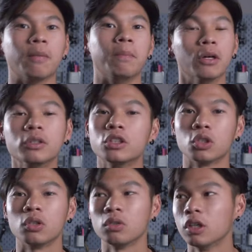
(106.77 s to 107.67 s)
build the
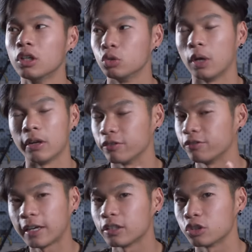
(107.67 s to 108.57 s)
drone to how to fly
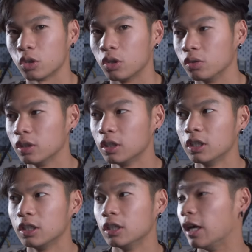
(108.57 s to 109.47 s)
the drone,
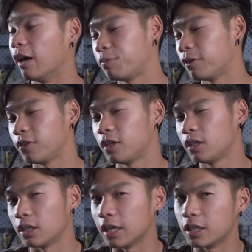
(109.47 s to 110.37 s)

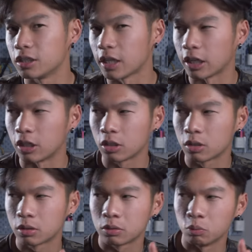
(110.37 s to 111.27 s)
FPV is a
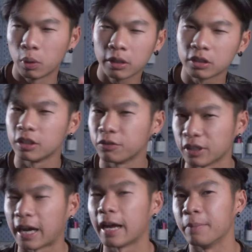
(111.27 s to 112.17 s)
relatively
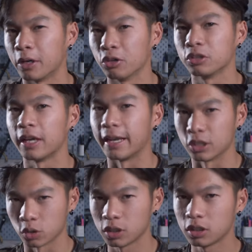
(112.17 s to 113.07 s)
high barrier to
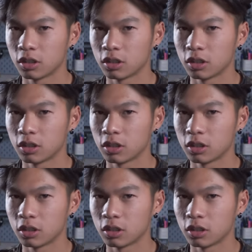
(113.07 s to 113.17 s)
entry.